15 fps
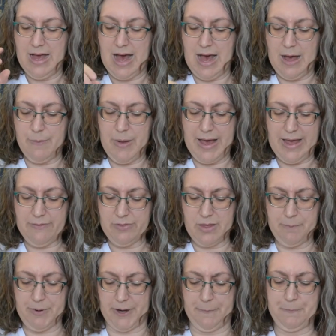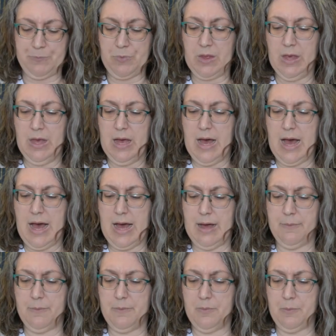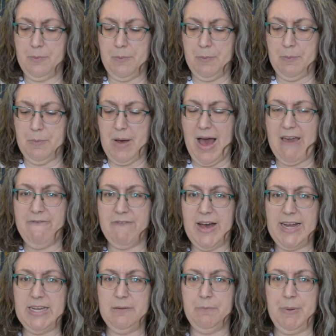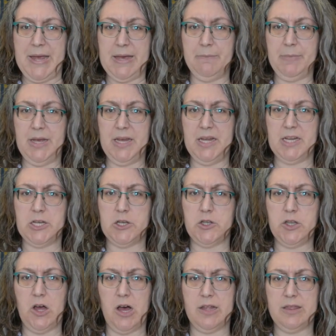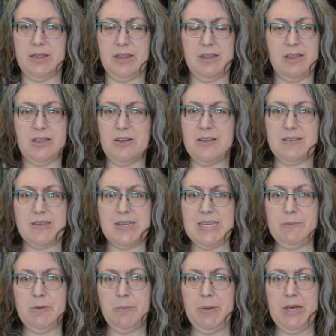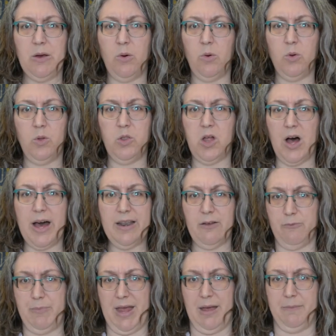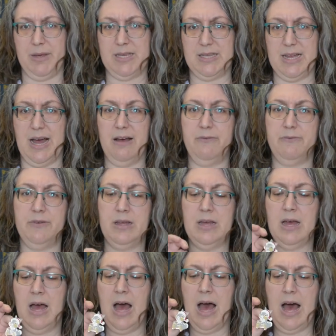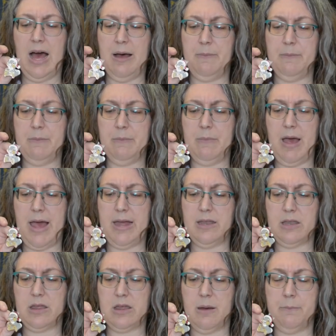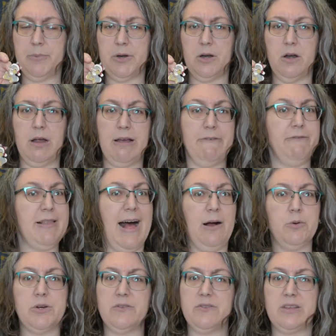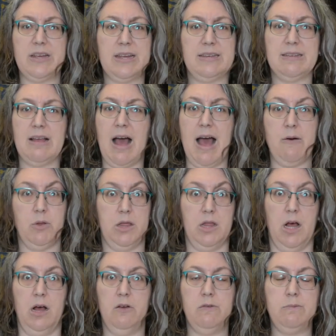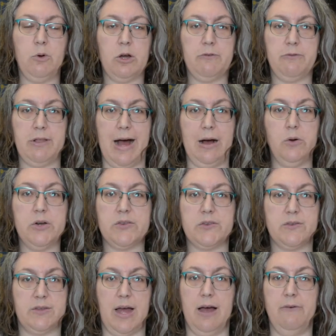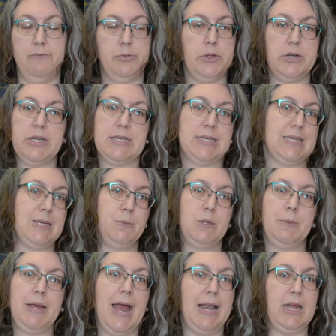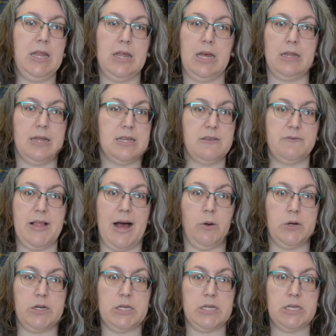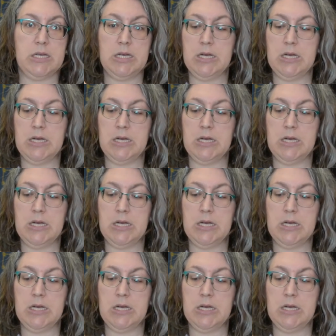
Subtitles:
I have Thumper. I find Bambi there doesn't seem to be a whole lot of Bambi stuff. And Thumper flowers, I would love more flowers stuff. There doesn't seem to be anything that's flowers.